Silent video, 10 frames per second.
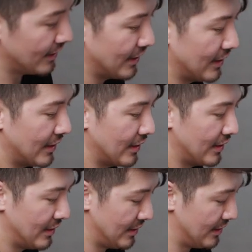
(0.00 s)

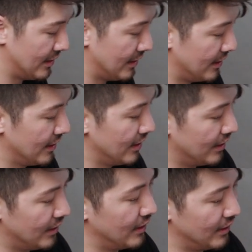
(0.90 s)

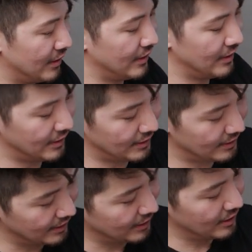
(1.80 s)

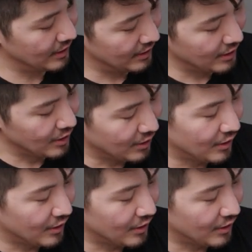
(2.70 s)
This person isn't speaking.